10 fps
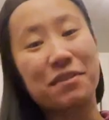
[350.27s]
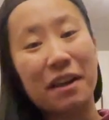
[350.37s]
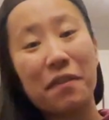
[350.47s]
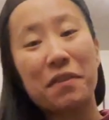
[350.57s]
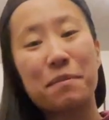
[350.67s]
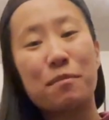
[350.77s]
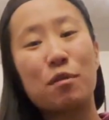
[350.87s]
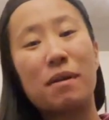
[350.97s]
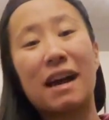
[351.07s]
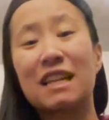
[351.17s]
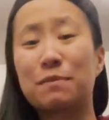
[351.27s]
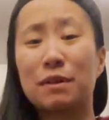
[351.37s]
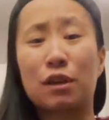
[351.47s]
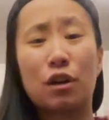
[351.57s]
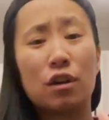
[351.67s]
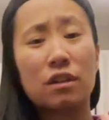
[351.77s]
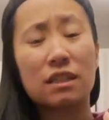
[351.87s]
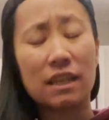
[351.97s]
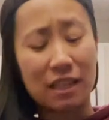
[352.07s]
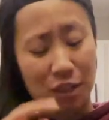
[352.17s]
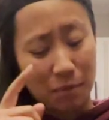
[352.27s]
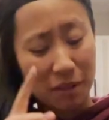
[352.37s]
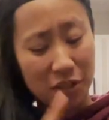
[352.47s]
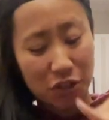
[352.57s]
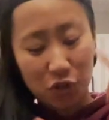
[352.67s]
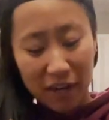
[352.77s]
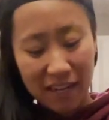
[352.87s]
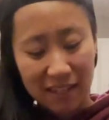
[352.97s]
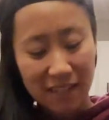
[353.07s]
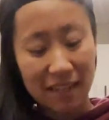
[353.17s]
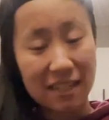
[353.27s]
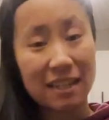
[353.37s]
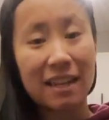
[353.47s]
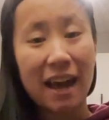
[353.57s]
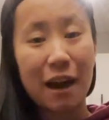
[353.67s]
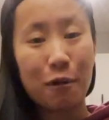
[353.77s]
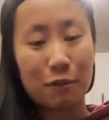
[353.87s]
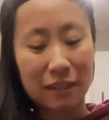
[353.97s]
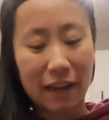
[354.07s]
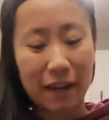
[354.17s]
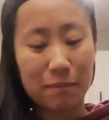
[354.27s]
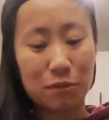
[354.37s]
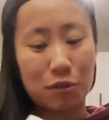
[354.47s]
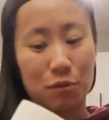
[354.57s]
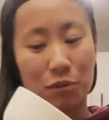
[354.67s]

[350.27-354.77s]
now that the boba has been cooked, it's been strained, it is now time to